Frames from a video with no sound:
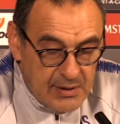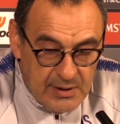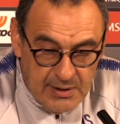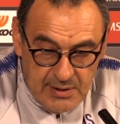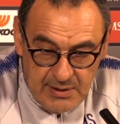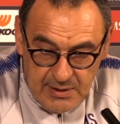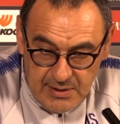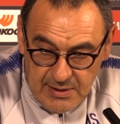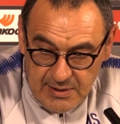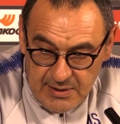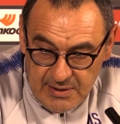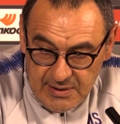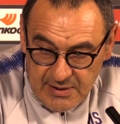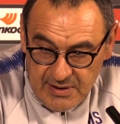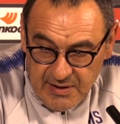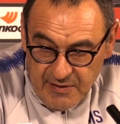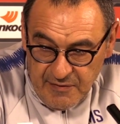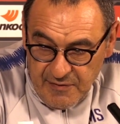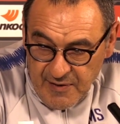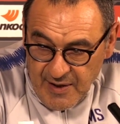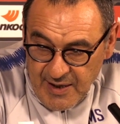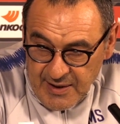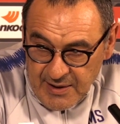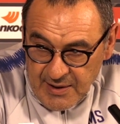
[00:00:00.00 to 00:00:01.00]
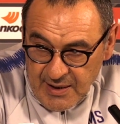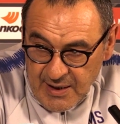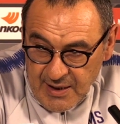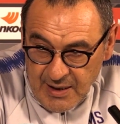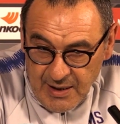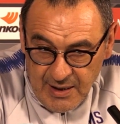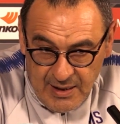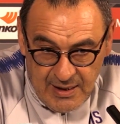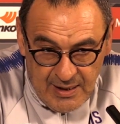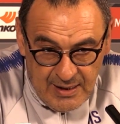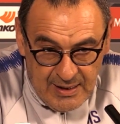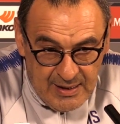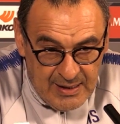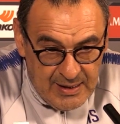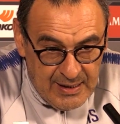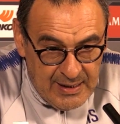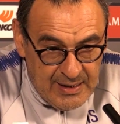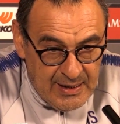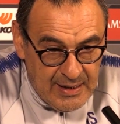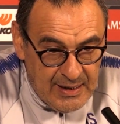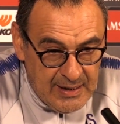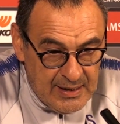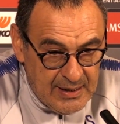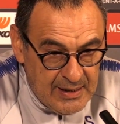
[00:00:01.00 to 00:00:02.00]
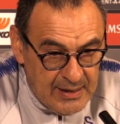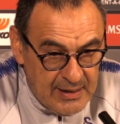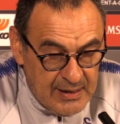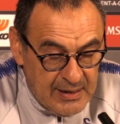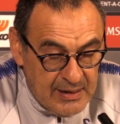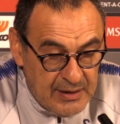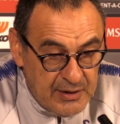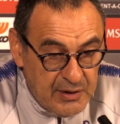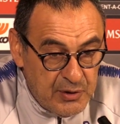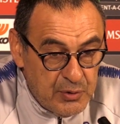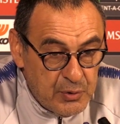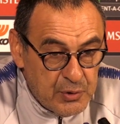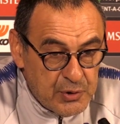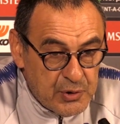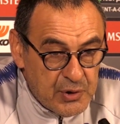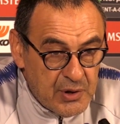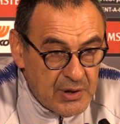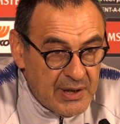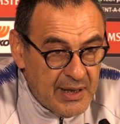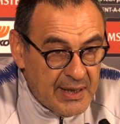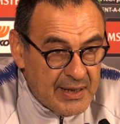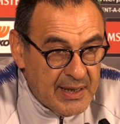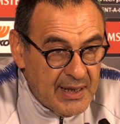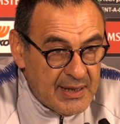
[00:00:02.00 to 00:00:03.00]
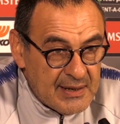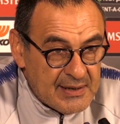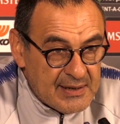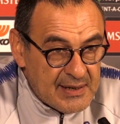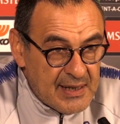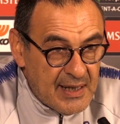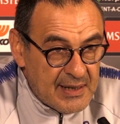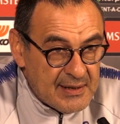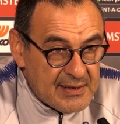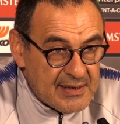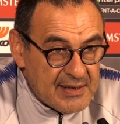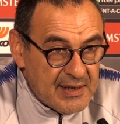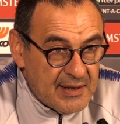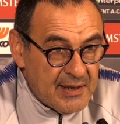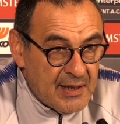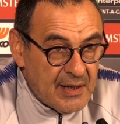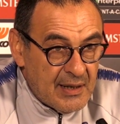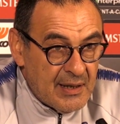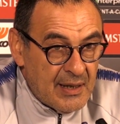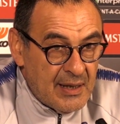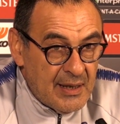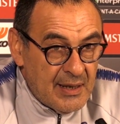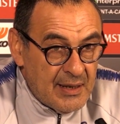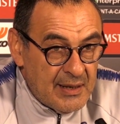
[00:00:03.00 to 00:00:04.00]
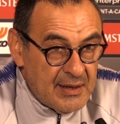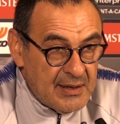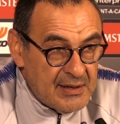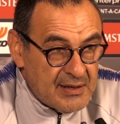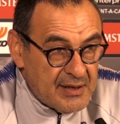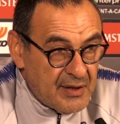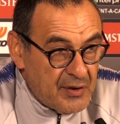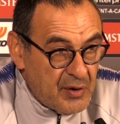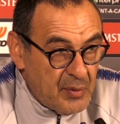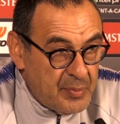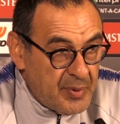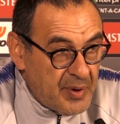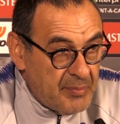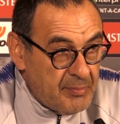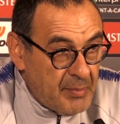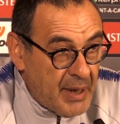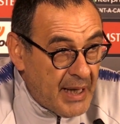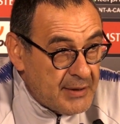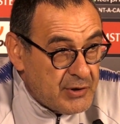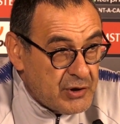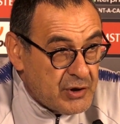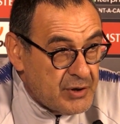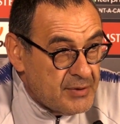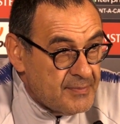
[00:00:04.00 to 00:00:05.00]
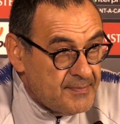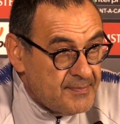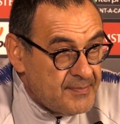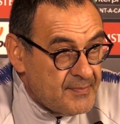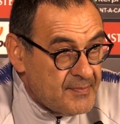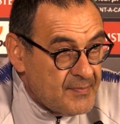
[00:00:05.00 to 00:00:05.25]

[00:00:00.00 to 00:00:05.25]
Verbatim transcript: Uh, the final uh, usually against Arsenal uh, is an open match.